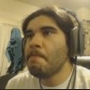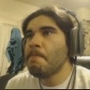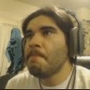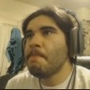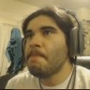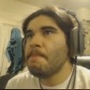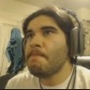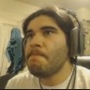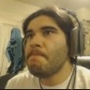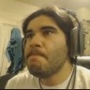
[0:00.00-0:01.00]

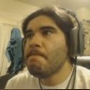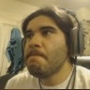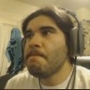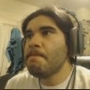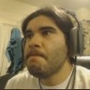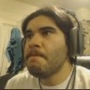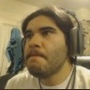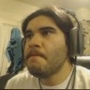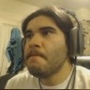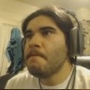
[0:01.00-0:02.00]

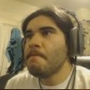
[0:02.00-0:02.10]
No one is speaking in this clip.